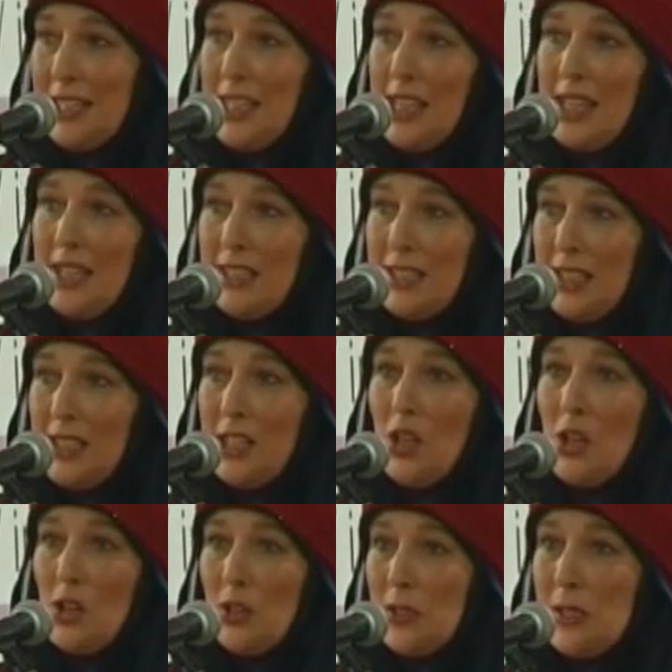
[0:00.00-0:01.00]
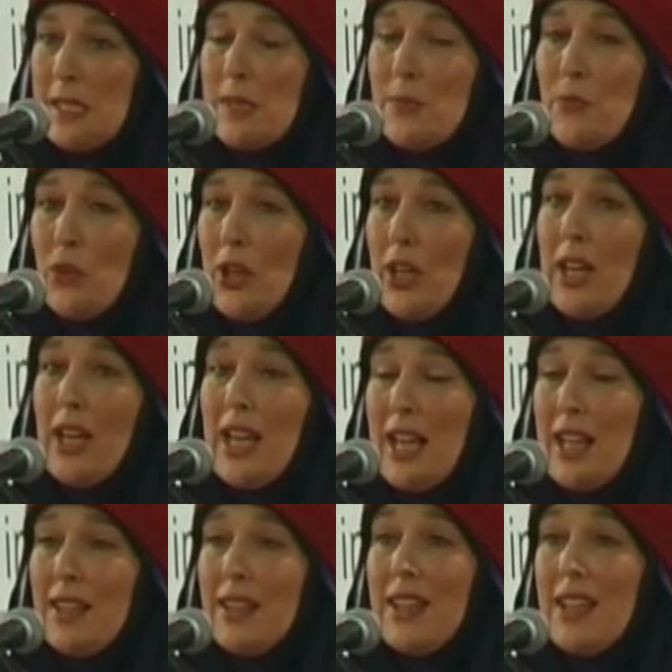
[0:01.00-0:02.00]
tightly coiled spring,
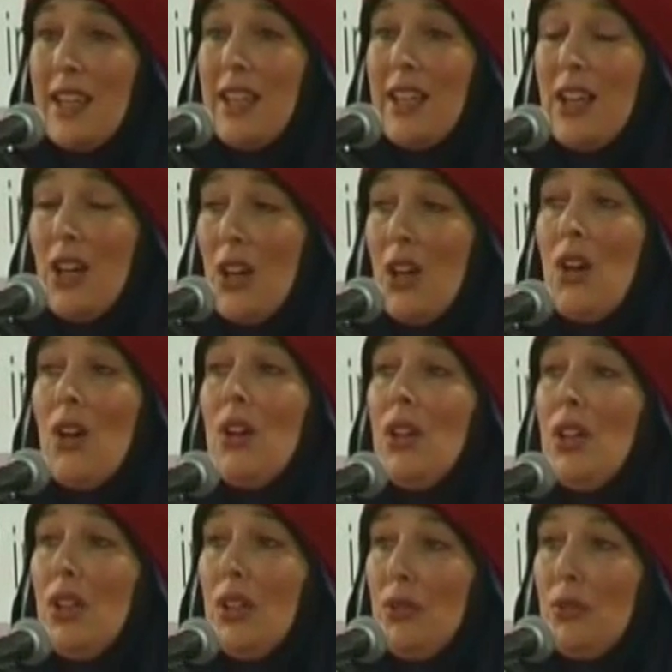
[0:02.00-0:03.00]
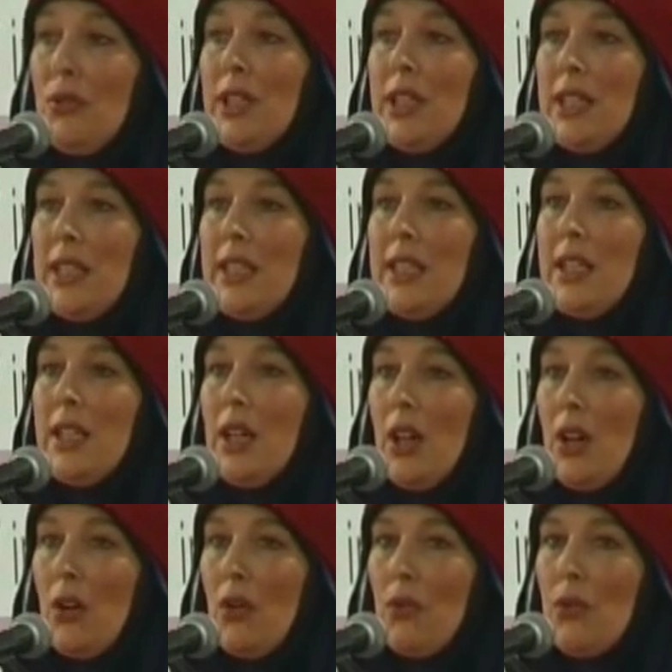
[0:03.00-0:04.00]
and they are really
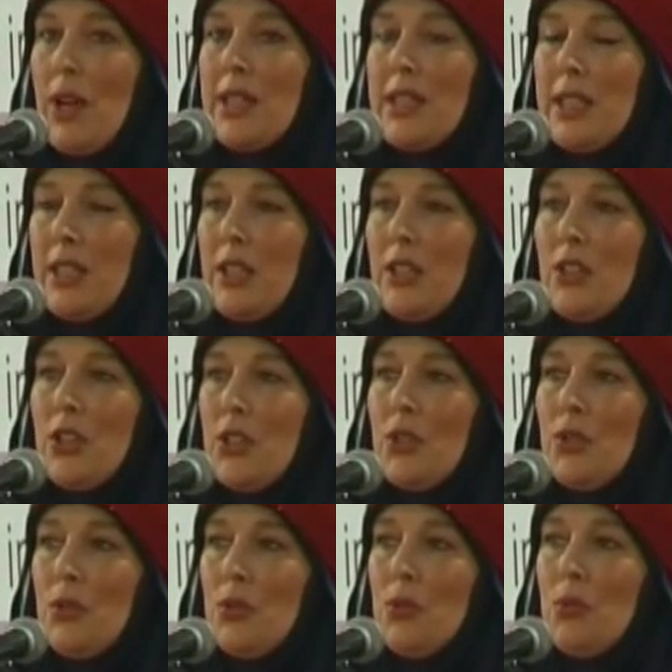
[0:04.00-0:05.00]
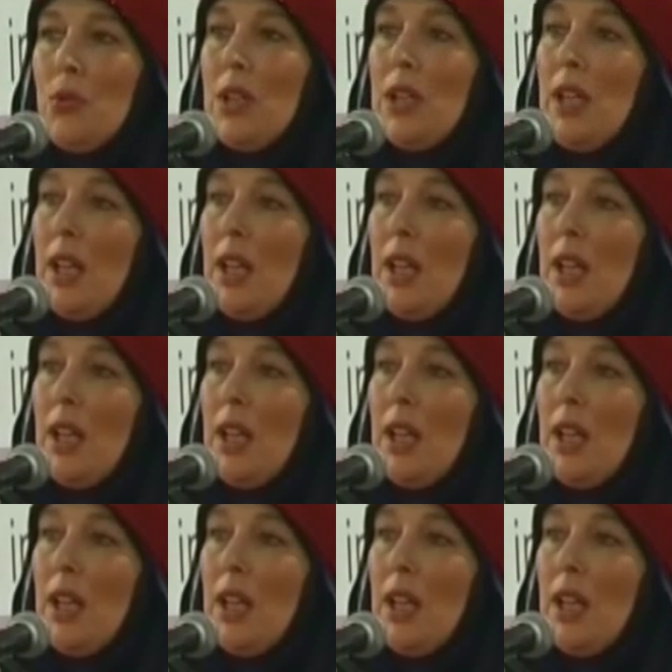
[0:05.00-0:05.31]
ready to